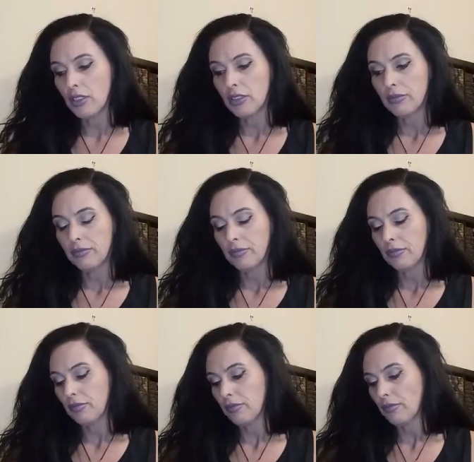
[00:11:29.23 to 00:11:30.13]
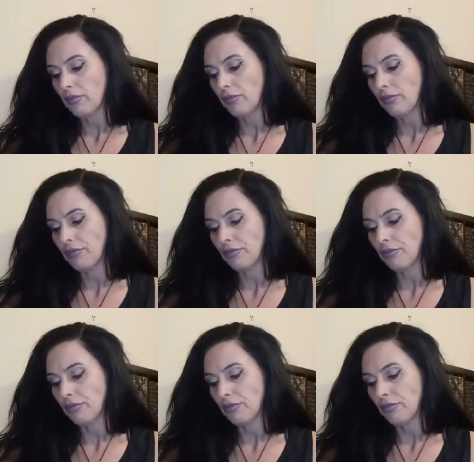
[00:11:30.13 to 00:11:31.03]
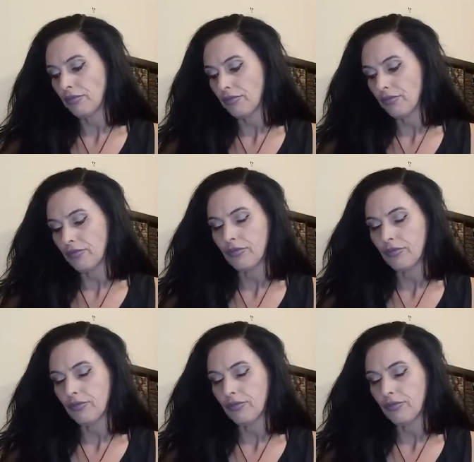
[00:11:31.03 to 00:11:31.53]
No one is speaking in this clip.